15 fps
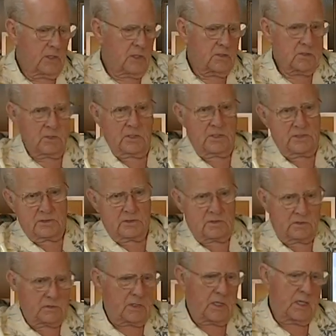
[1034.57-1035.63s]
So I said,
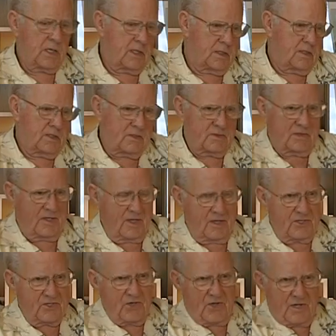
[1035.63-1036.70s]
okay, you know.
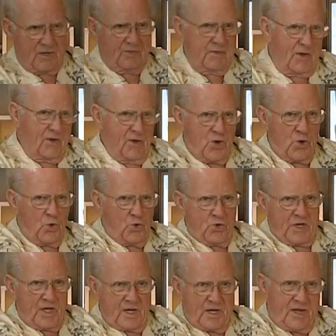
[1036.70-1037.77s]
So I'm holding
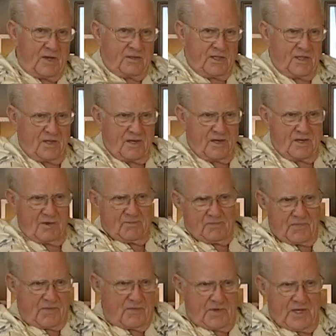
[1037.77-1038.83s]
that out there, and
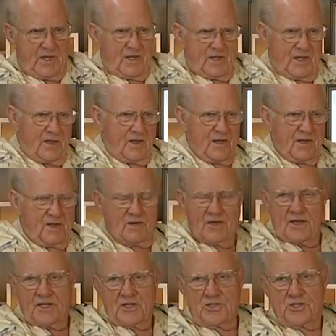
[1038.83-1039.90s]

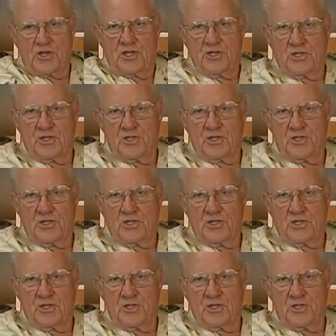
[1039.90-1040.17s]
like I say,